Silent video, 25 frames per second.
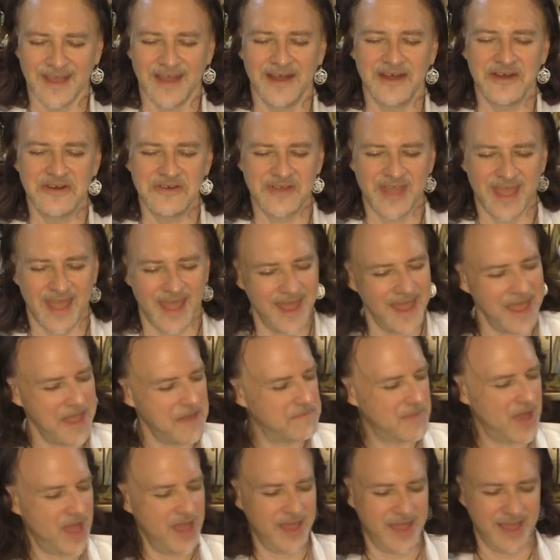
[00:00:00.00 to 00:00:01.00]

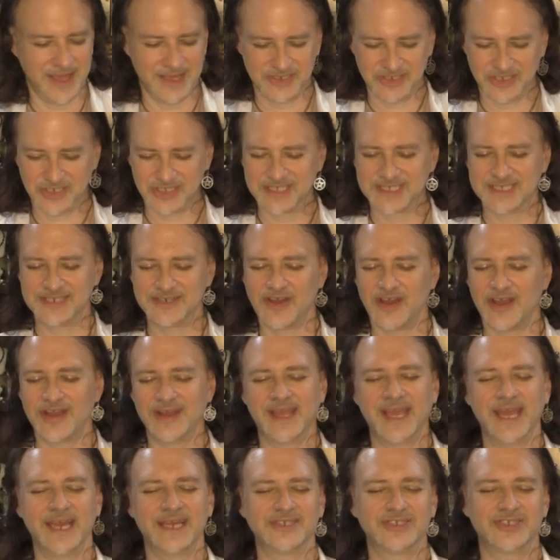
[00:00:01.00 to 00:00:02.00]
Okay, my angels and
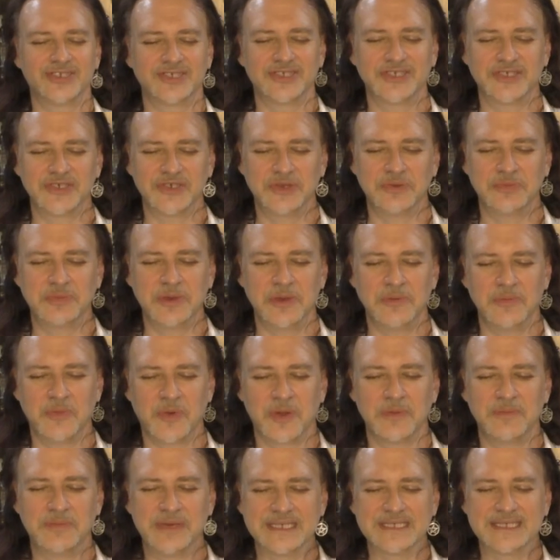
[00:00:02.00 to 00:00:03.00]
archangels, you're a bit
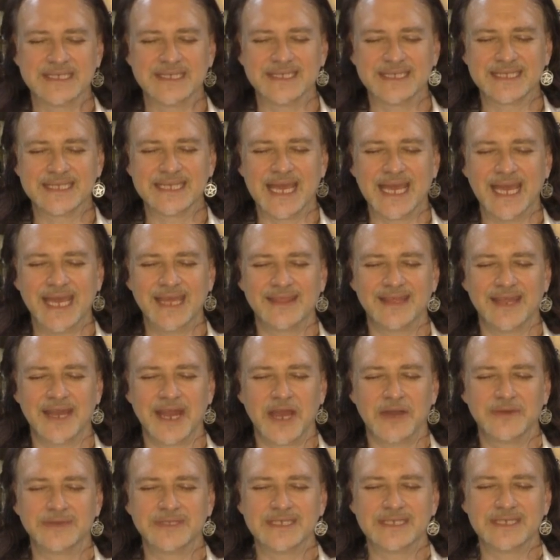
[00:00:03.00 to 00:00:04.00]
more businesslike than
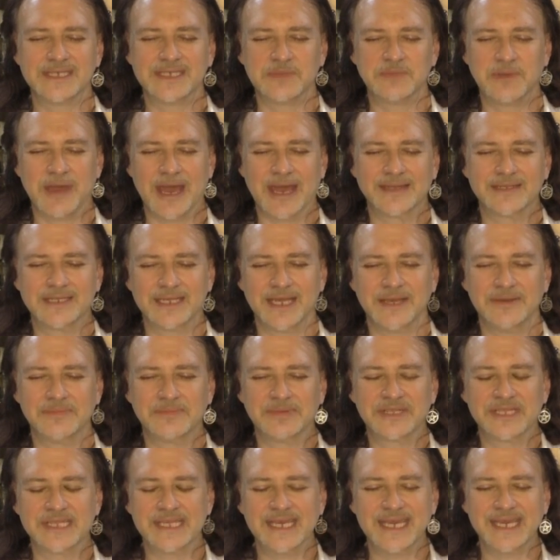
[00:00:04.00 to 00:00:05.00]
I was expecting.
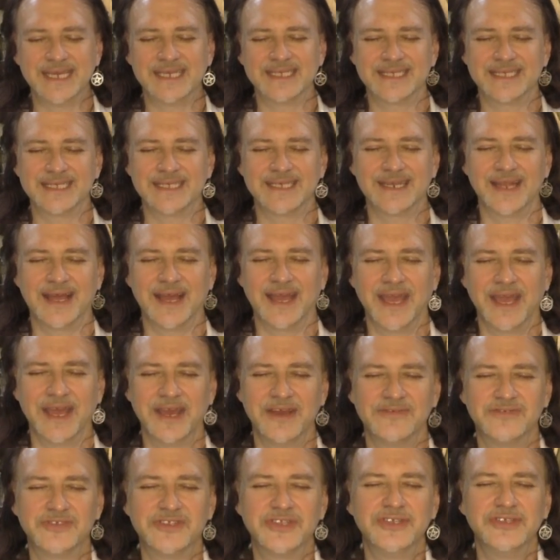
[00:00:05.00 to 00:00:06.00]
Please, can I
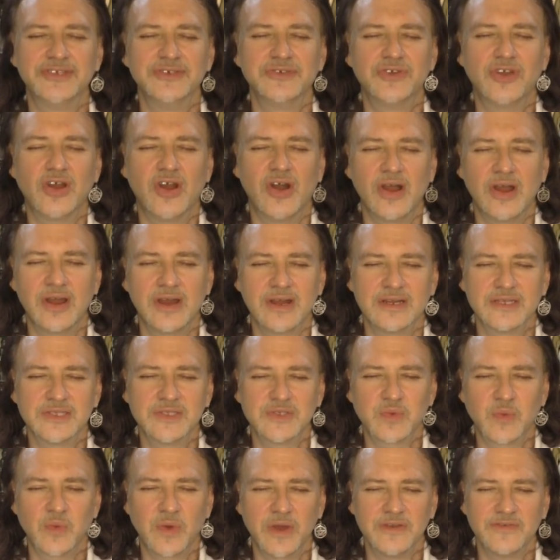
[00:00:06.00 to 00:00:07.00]
have two
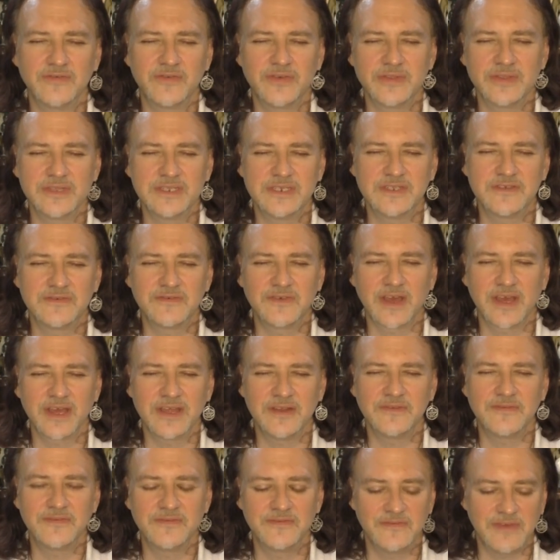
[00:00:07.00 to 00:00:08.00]
cards? One for the
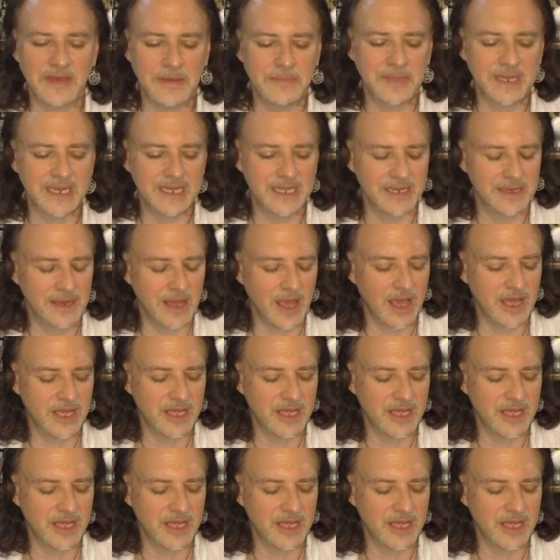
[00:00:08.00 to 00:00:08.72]
divine feminine